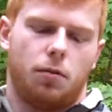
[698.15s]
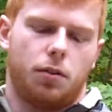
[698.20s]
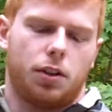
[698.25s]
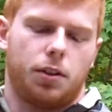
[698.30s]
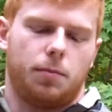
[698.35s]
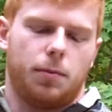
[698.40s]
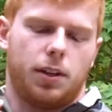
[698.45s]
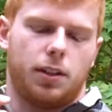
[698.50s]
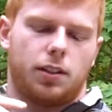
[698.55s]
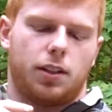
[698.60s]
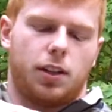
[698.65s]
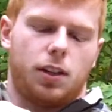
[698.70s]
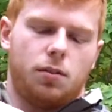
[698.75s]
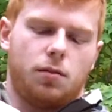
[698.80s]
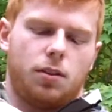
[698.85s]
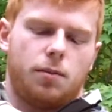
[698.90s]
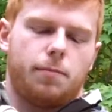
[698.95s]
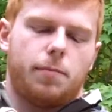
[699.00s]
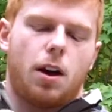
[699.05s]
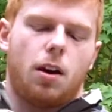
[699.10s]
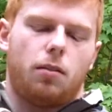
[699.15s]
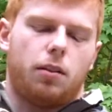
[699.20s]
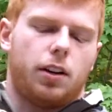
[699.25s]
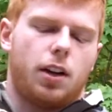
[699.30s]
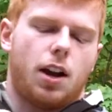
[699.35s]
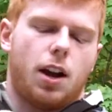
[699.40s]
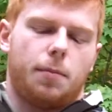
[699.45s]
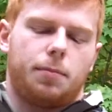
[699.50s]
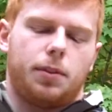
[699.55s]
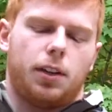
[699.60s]
which means that you can mount
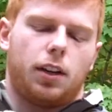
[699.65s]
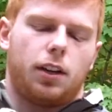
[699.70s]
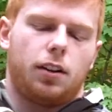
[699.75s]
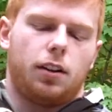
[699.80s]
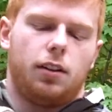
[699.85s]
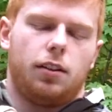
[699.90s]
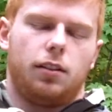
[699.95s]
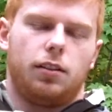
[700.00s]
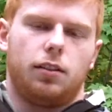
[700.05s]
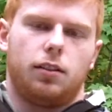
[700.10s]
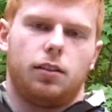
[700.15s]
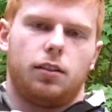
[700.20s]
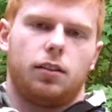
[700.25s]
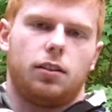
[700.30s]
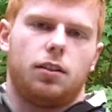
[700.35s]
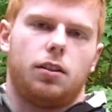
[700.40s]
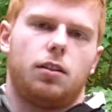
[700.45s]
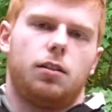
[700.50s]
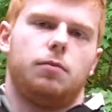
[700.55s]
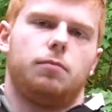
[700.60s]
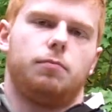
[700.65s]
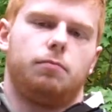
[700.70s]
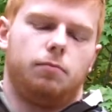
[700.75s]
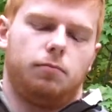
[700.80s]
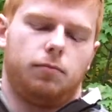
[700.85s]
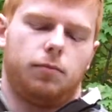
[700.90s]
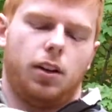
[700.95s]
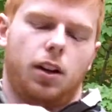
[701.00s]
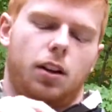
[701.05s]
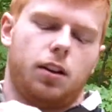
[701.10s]
an optic
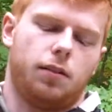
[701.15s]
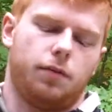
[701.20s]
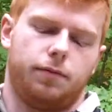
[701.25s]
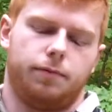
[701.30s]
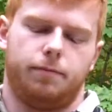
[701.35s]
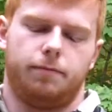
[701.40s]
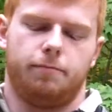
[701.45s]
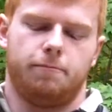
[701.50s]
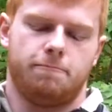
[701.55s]
kind of